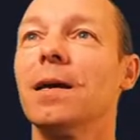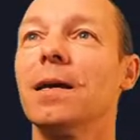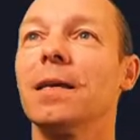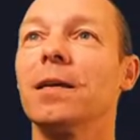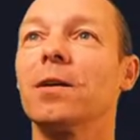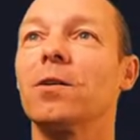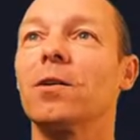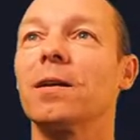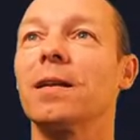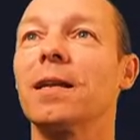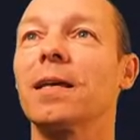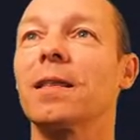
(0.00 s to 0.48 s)

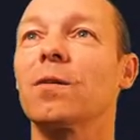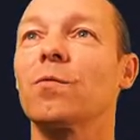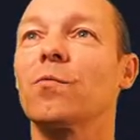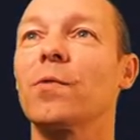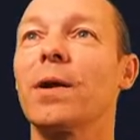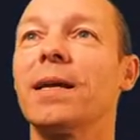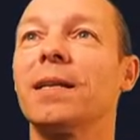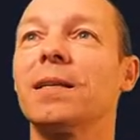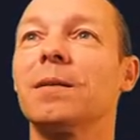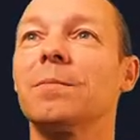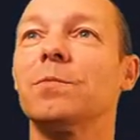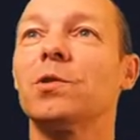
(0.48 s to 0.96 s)
You got another
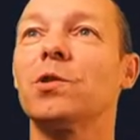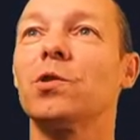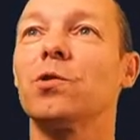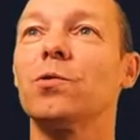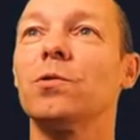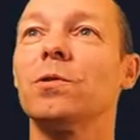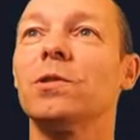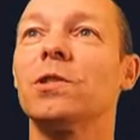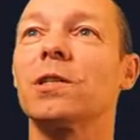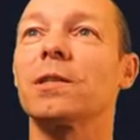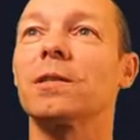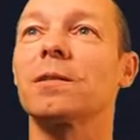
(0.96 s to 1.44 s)
random
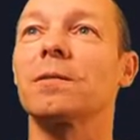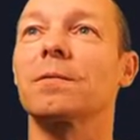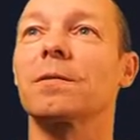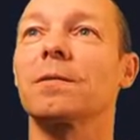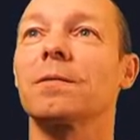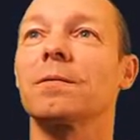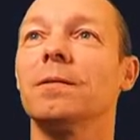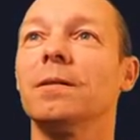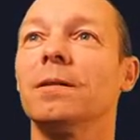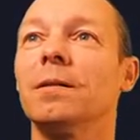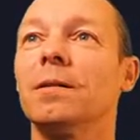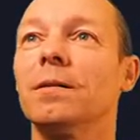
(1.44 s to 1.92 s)
dude just,
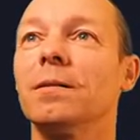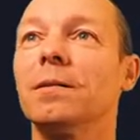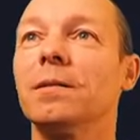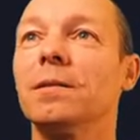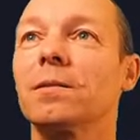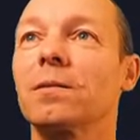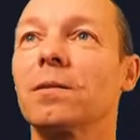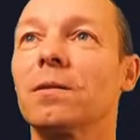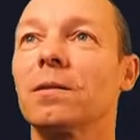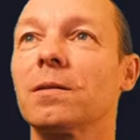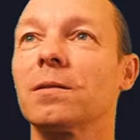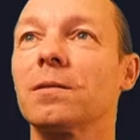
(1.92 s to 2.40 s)
you know,
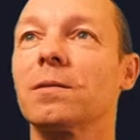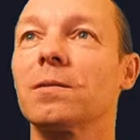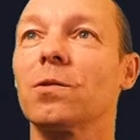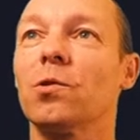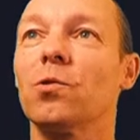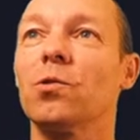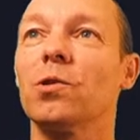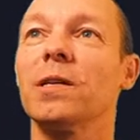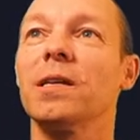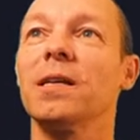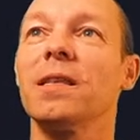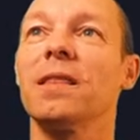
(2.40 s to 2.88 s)
he's got his
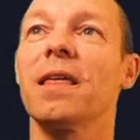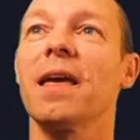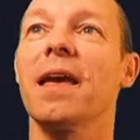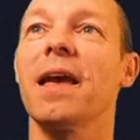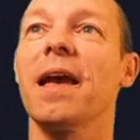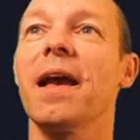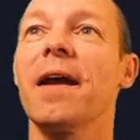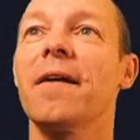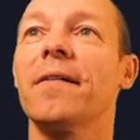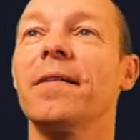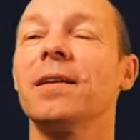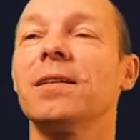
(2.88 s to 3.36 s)
hoodie
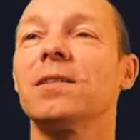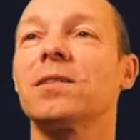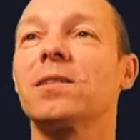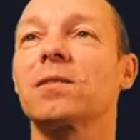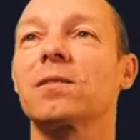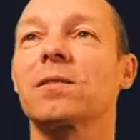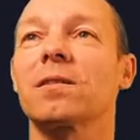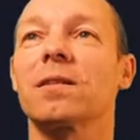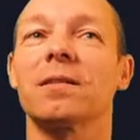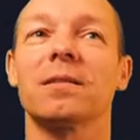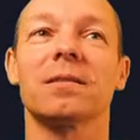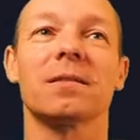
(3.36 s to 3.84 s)
there and he's
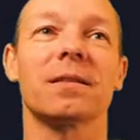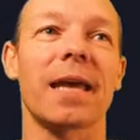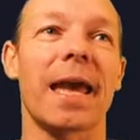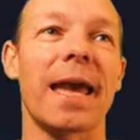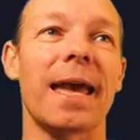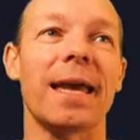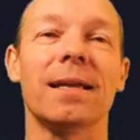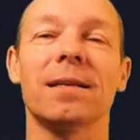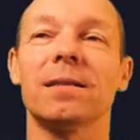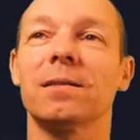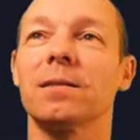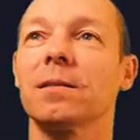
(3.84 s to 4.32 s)
just got his
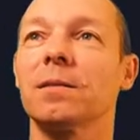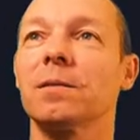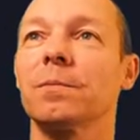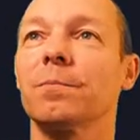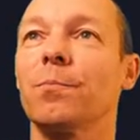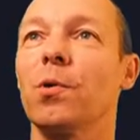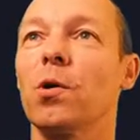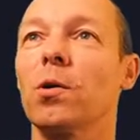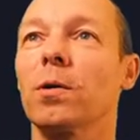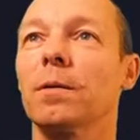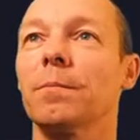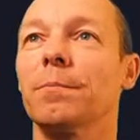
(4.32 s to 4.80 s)
hands in his
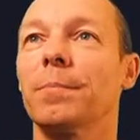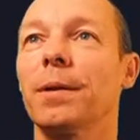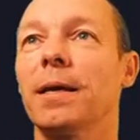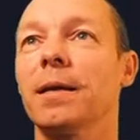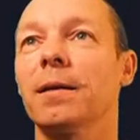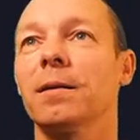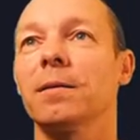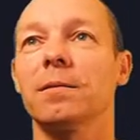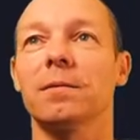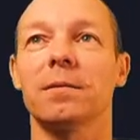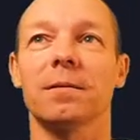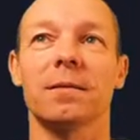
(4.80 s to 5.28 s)
pocket
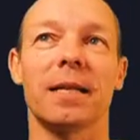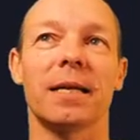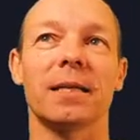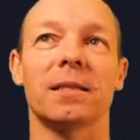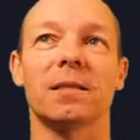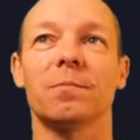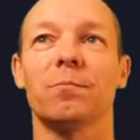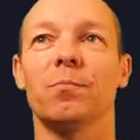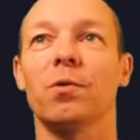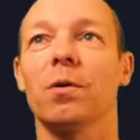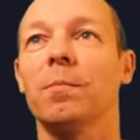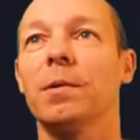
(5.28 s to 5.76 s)
playing with his
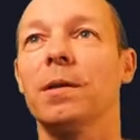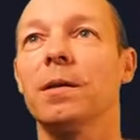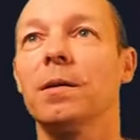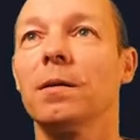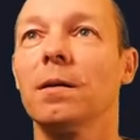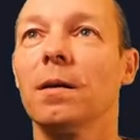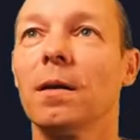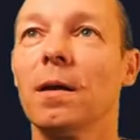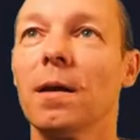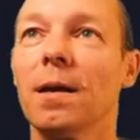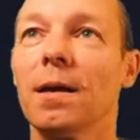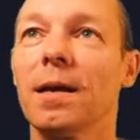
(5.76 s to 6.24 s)
nuts
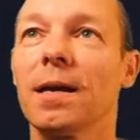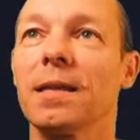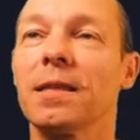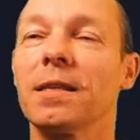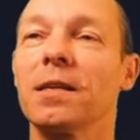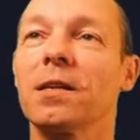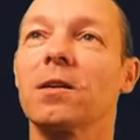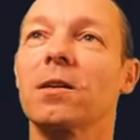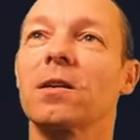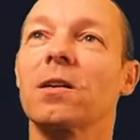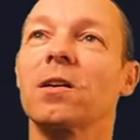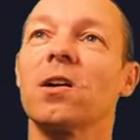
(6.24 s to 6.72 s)
probably. And
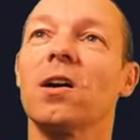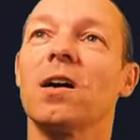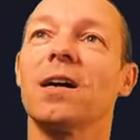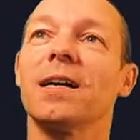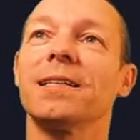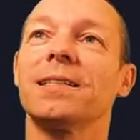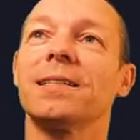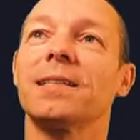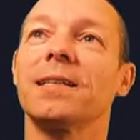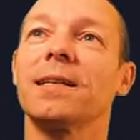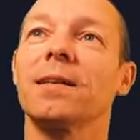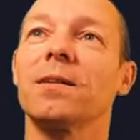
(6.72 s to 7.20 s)
you got a guy
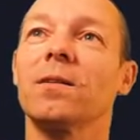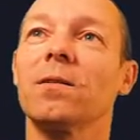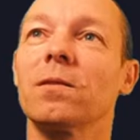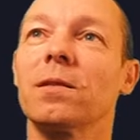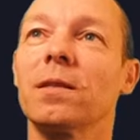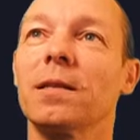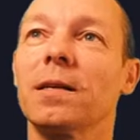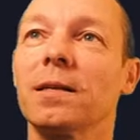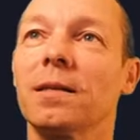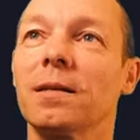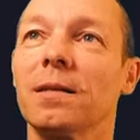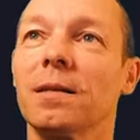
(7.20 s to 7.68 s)
sitting
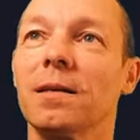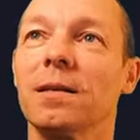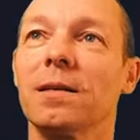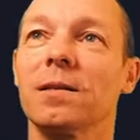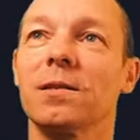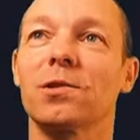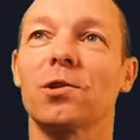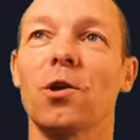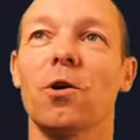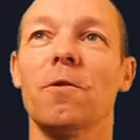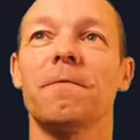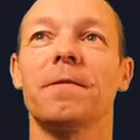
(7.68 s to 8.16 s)
on the
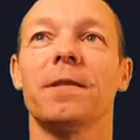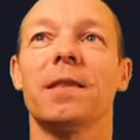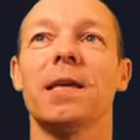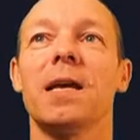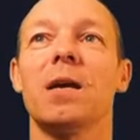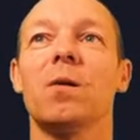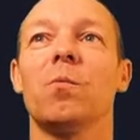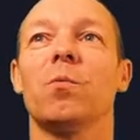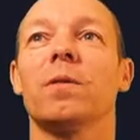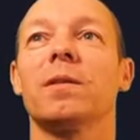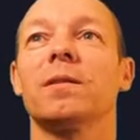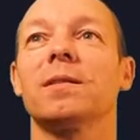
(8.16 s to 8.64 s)
sofa
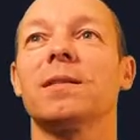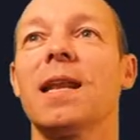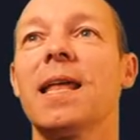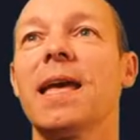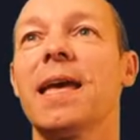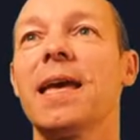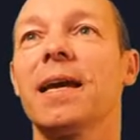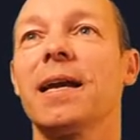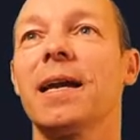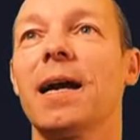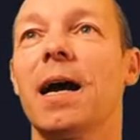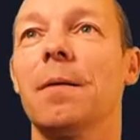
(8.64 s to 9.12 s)
there with his
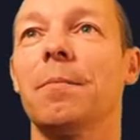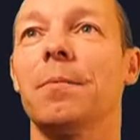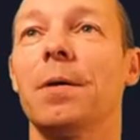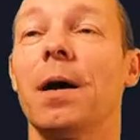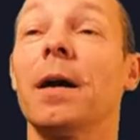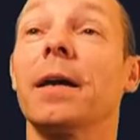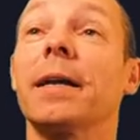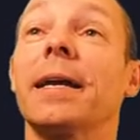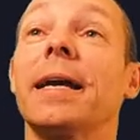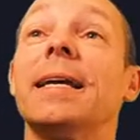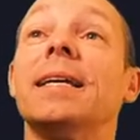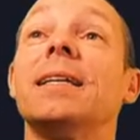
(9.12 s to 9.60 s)
leg up.
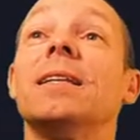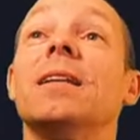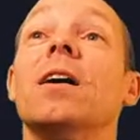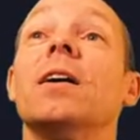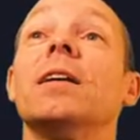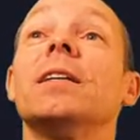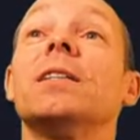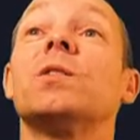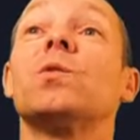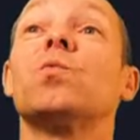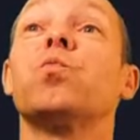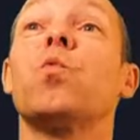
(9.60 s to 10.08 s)
Okay, now
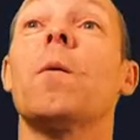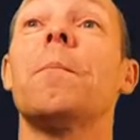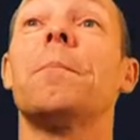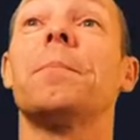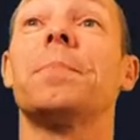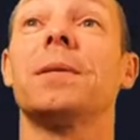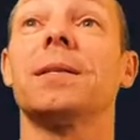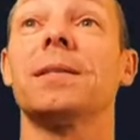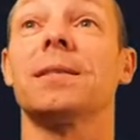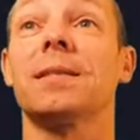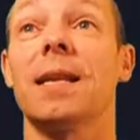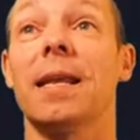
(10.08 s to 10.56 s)
he's
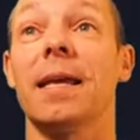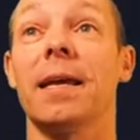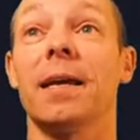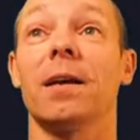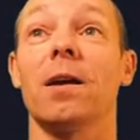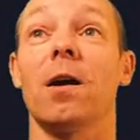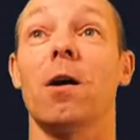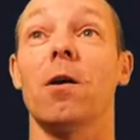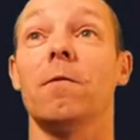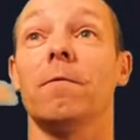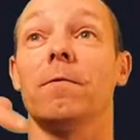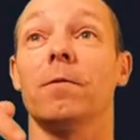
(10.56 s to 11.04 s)
swapped his
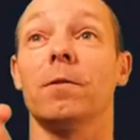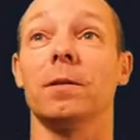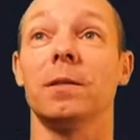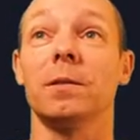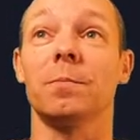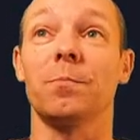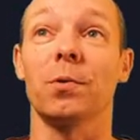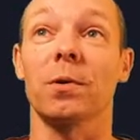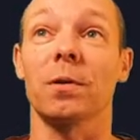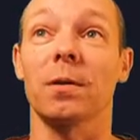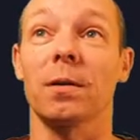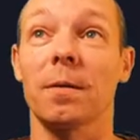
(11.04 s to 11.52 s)
leg over. He's
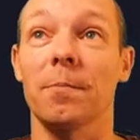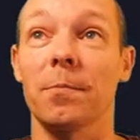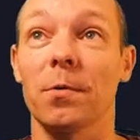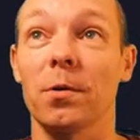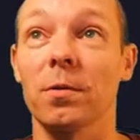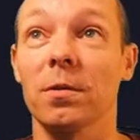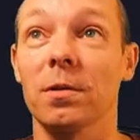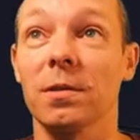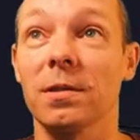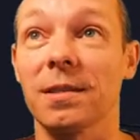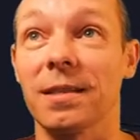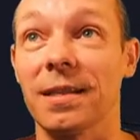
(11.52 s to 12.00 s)
put it up
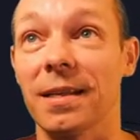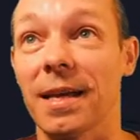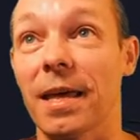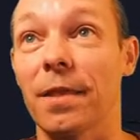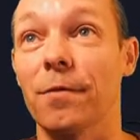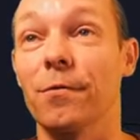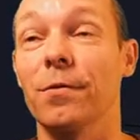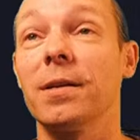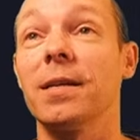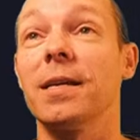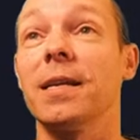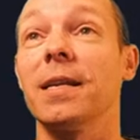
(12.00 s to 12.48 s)
on his
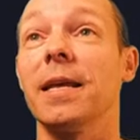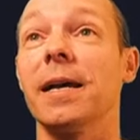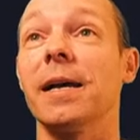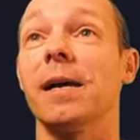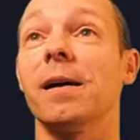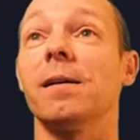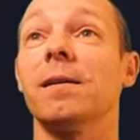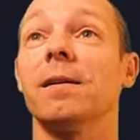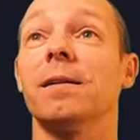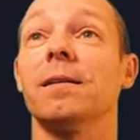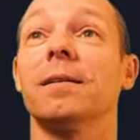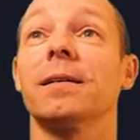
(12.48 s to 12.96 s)
other knee
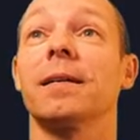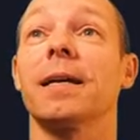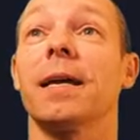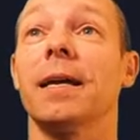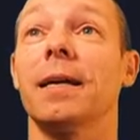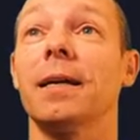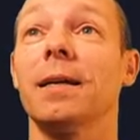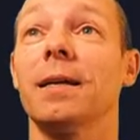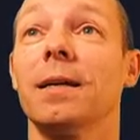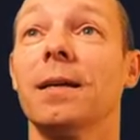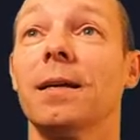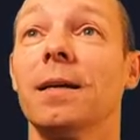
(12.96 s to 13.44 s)
now.
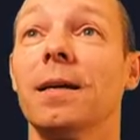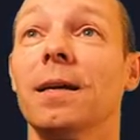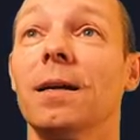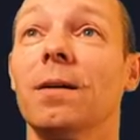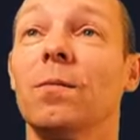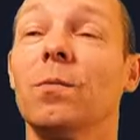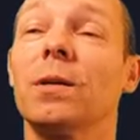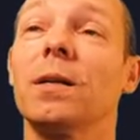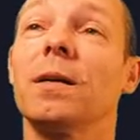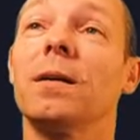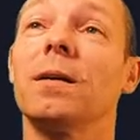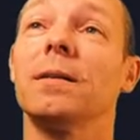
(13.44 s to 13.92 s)
Okay.
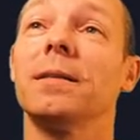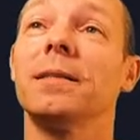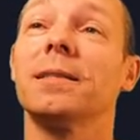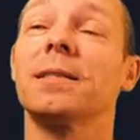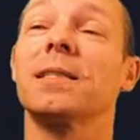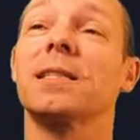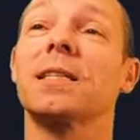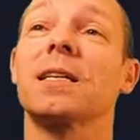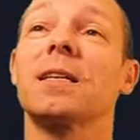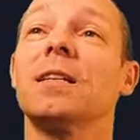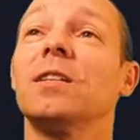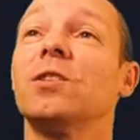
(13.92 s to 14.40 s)
Wonder how he's
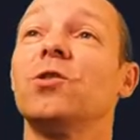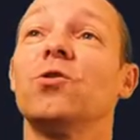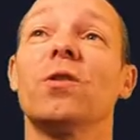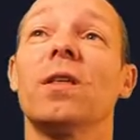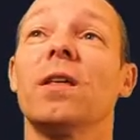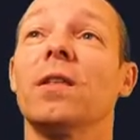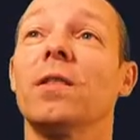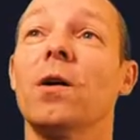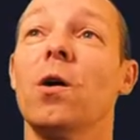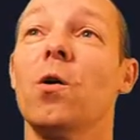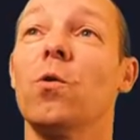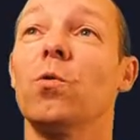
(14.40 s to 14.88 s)
just going to do
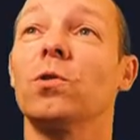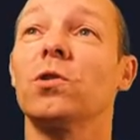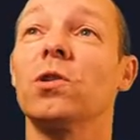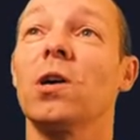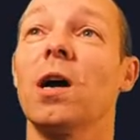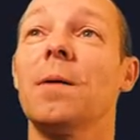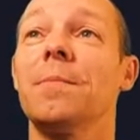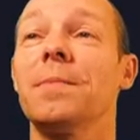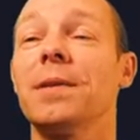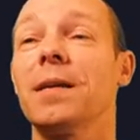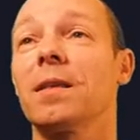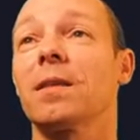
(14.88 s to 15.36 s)
that the whole
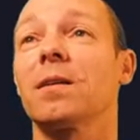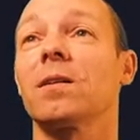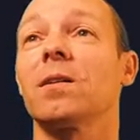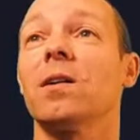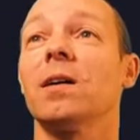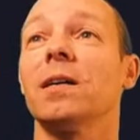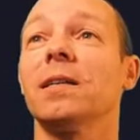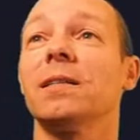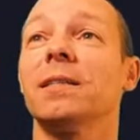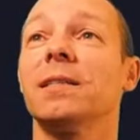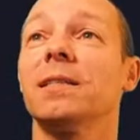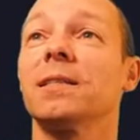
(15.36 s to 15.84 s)
time. The other
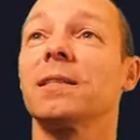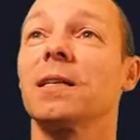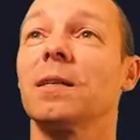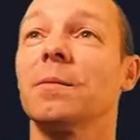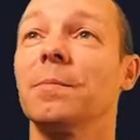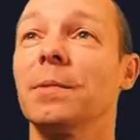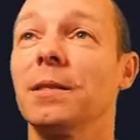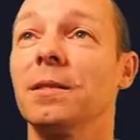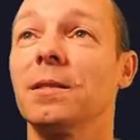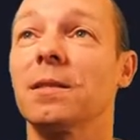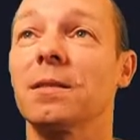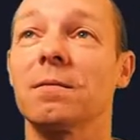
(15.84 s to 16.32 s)
guys, he's going
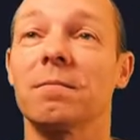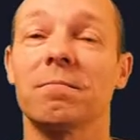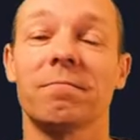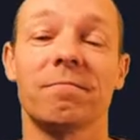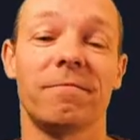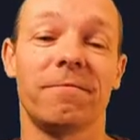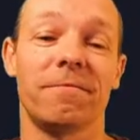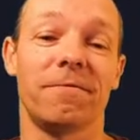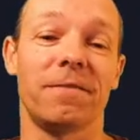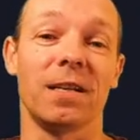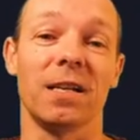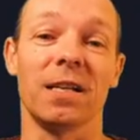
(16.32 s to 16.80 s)
to be just
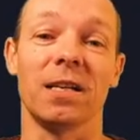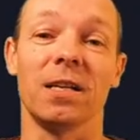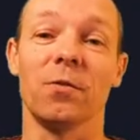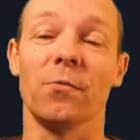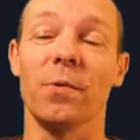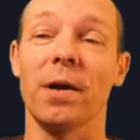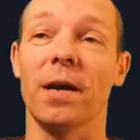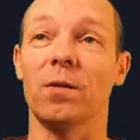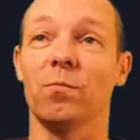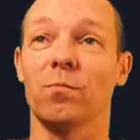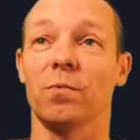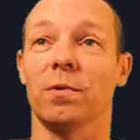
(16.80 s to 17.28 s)
fiddling
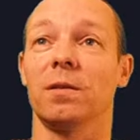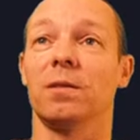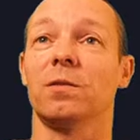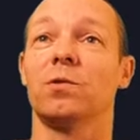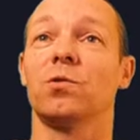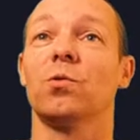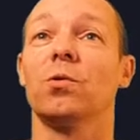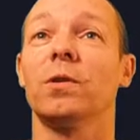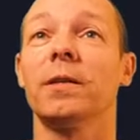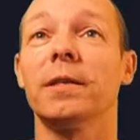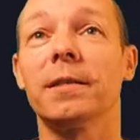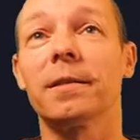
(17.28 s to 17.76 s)
around with his
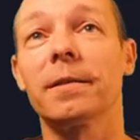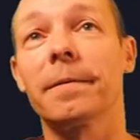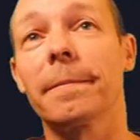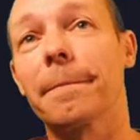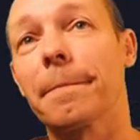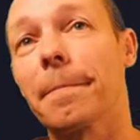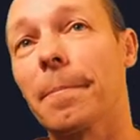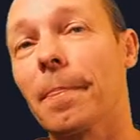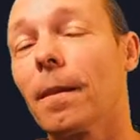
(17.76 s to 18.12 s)
toys.